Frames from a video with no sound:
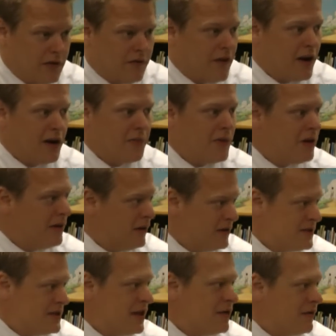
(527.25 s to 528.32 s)
environment,
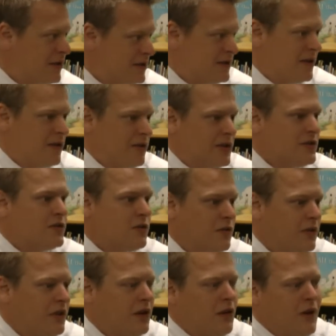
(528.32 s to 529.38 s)
et cetera, et cetera.
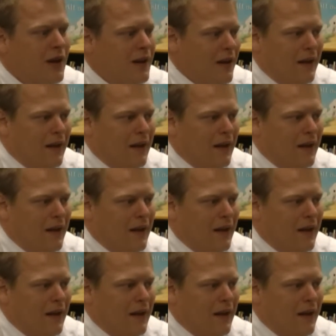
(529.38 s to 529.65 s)
So, you know,